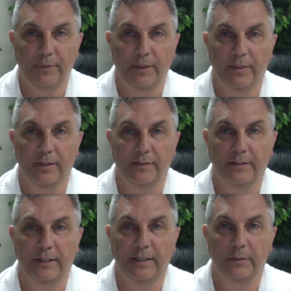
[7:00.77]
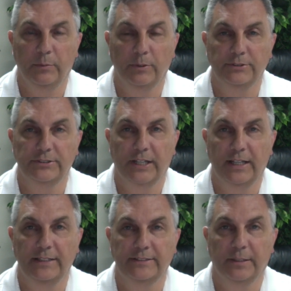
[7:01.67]
the deed will
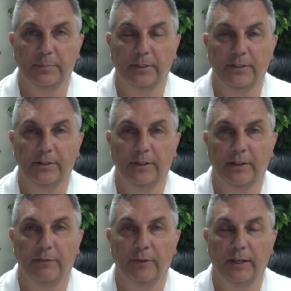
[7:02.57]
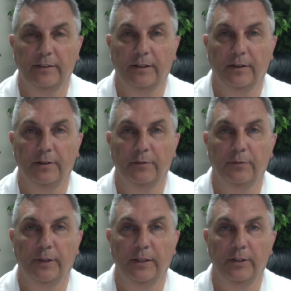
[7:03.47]
say something to the effect of
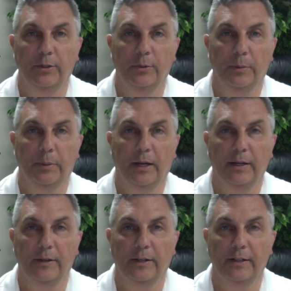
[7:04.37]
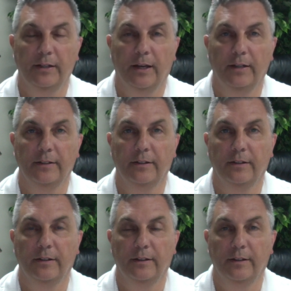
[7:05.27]
that you, the buyer, cannot
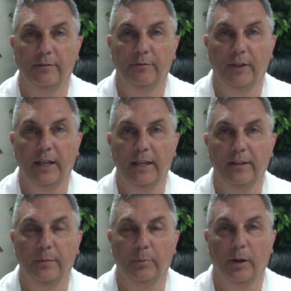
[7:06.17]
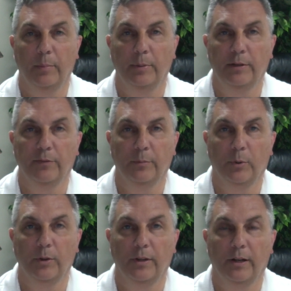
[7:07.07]
convey the property for
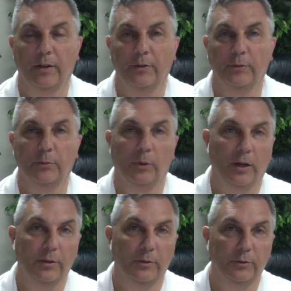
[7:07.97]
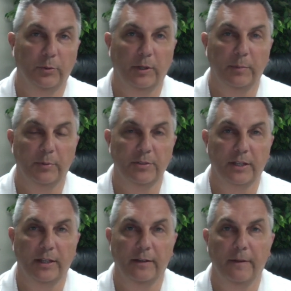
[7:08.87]
more than
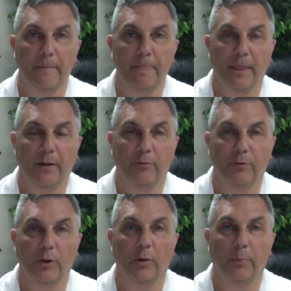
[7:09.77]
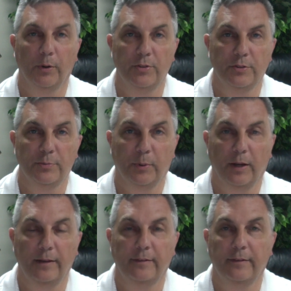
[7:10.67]
120% of your purchase
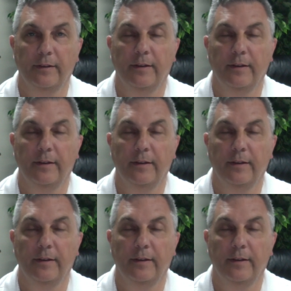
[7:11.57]
price